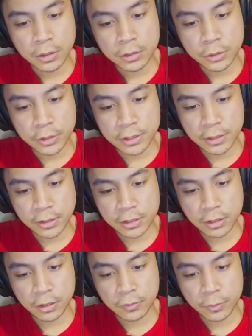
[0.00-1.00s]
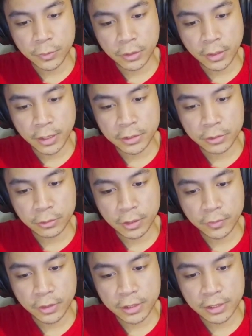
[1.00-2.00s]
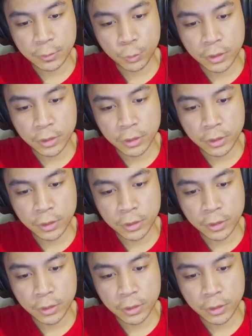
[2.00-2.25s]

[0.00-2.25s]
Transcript: You can send this card from your hand to the graveyard and send one